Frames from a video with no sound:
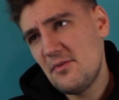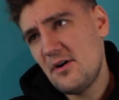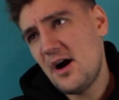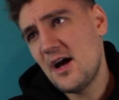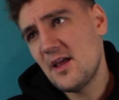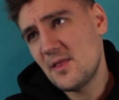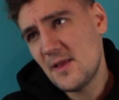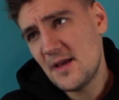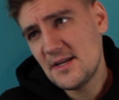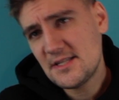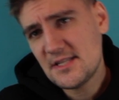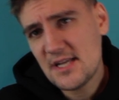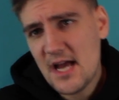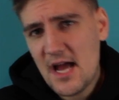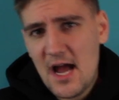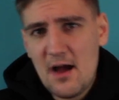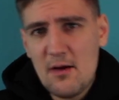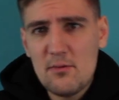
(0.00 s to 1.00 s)
unless
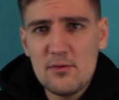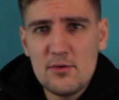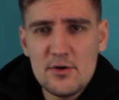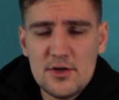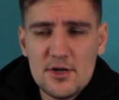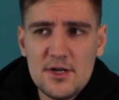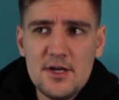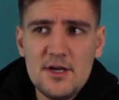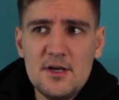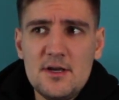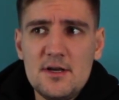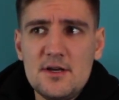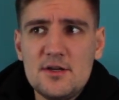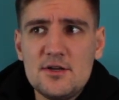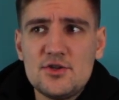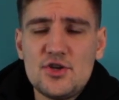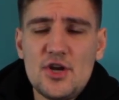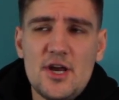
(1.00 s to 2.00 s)
I would
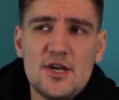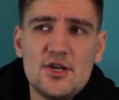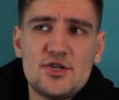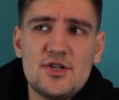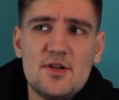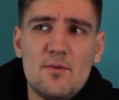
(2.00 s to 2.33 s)
change